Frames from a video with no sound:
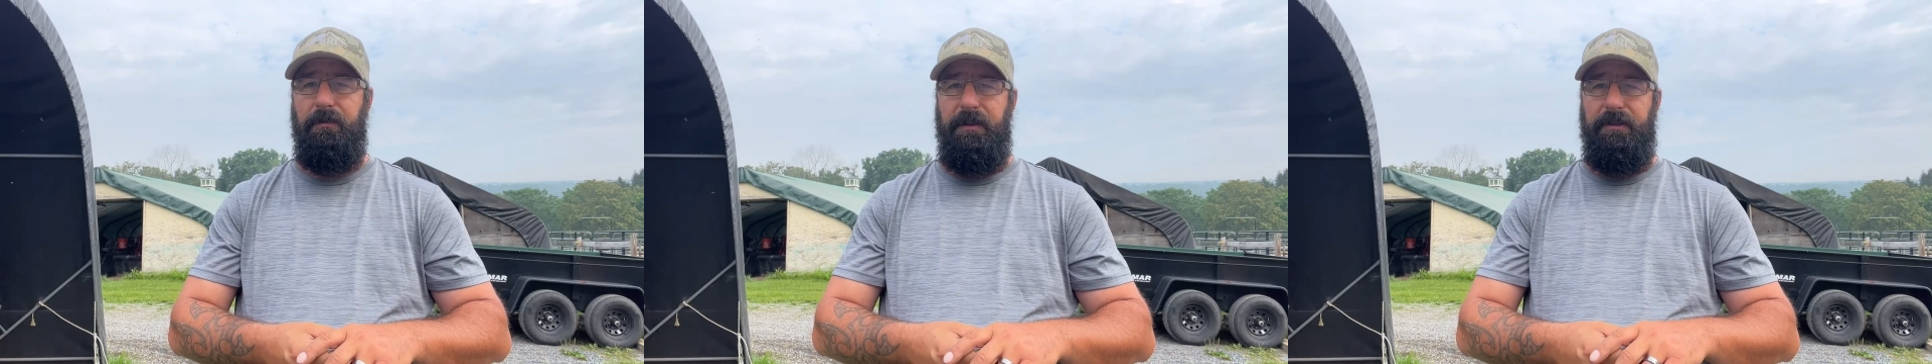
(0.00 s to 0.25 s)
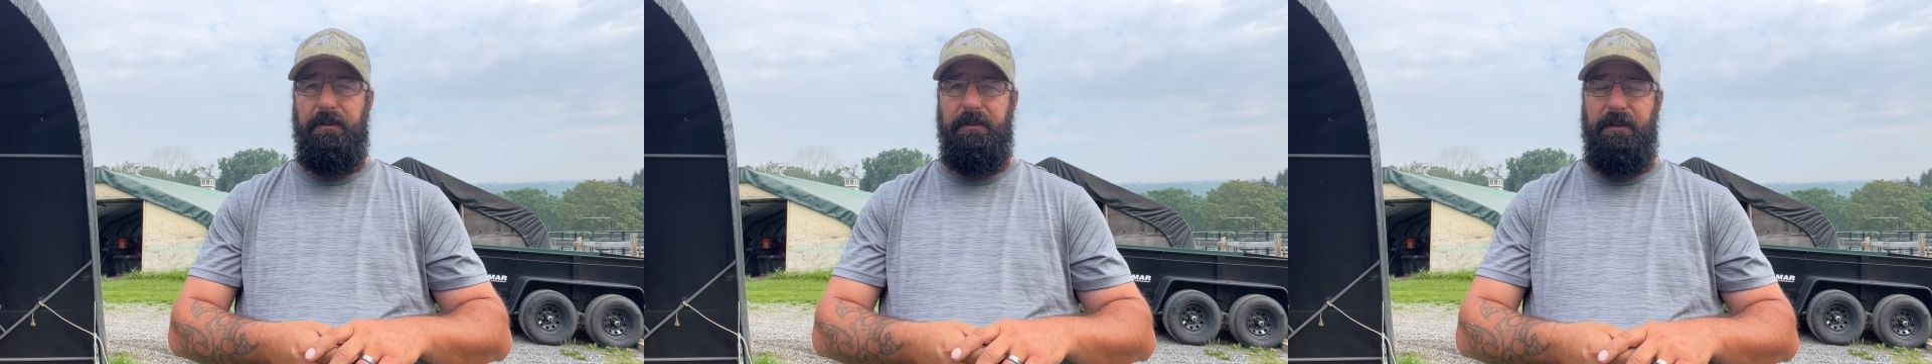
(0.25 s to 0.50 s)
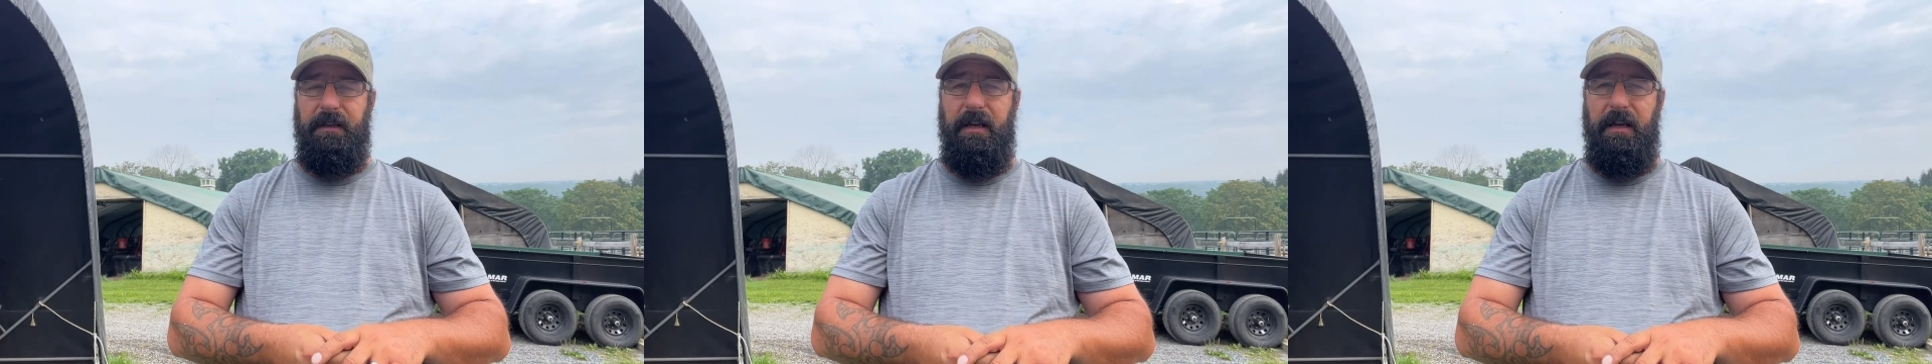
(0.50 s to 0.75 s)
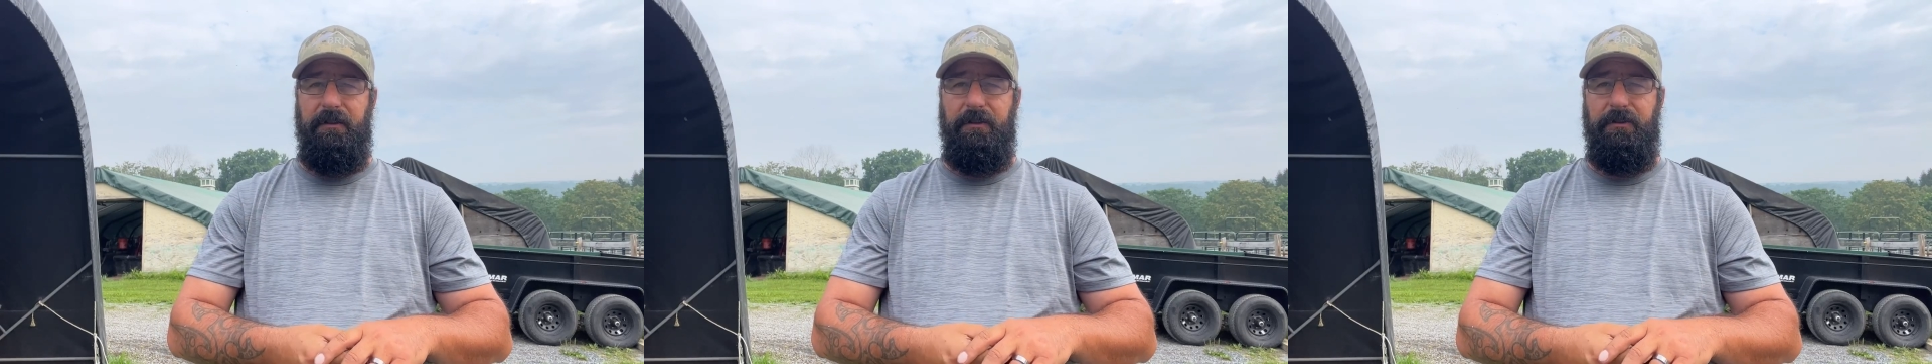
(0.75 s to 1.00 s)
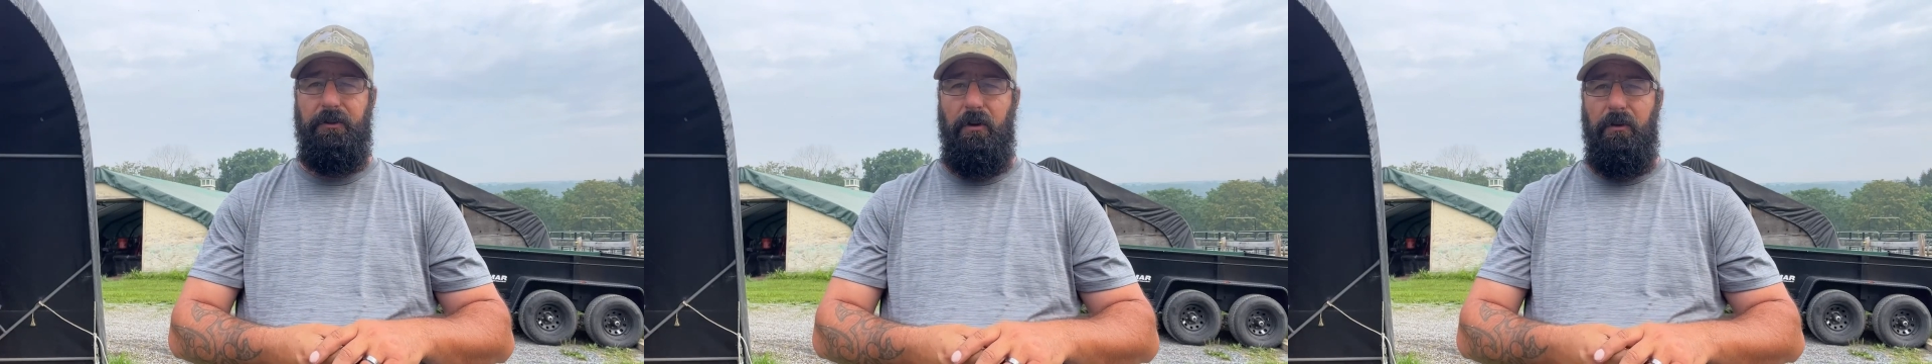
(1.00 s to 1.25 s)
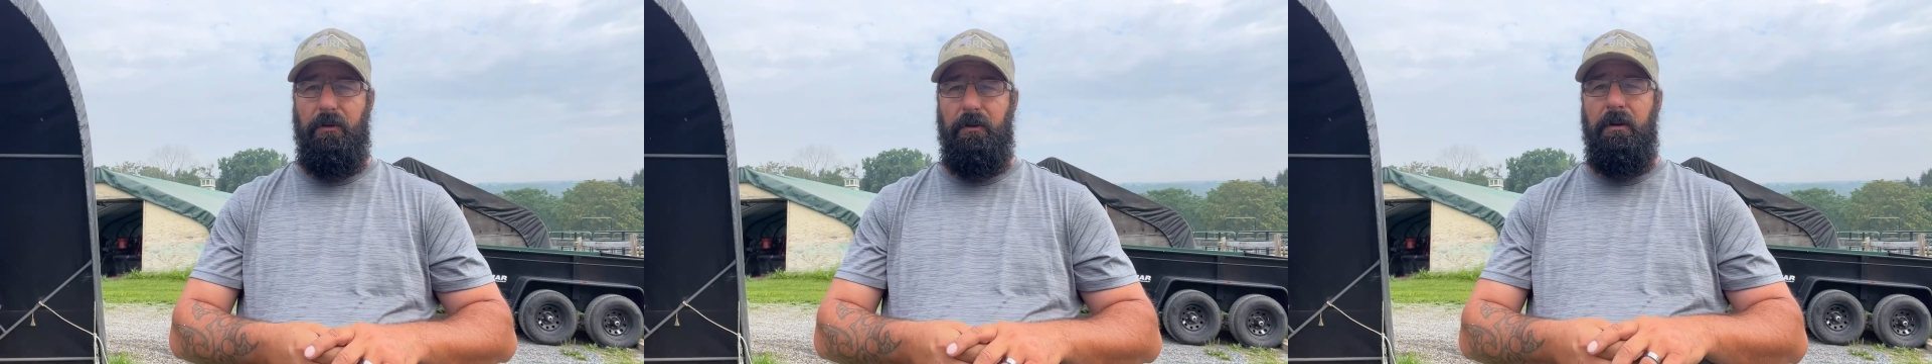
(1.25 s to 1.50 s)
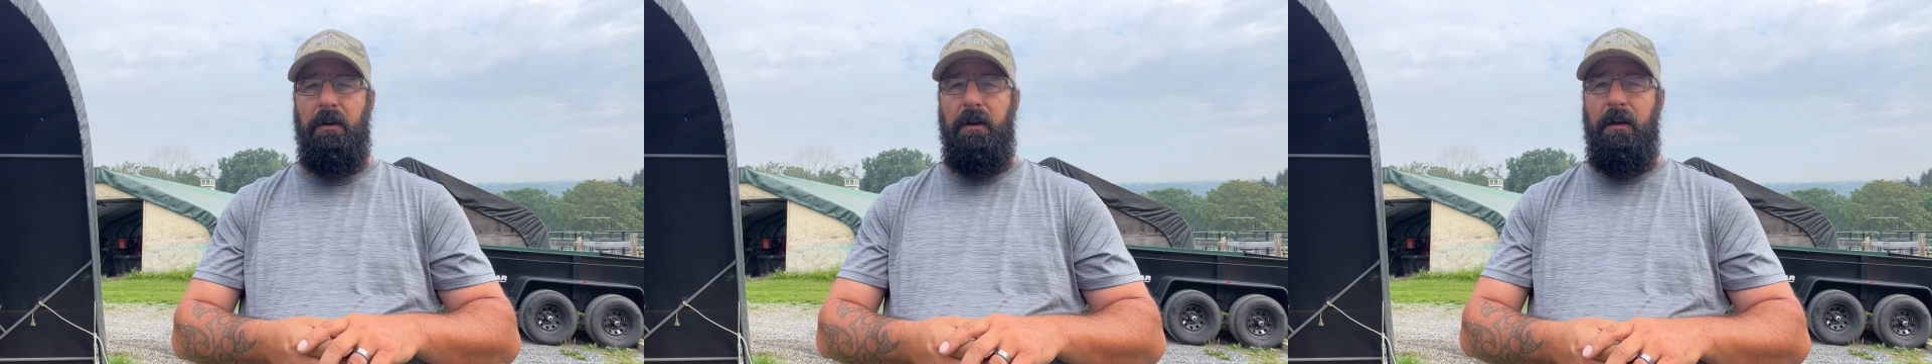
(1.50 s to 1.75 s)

recently had the starter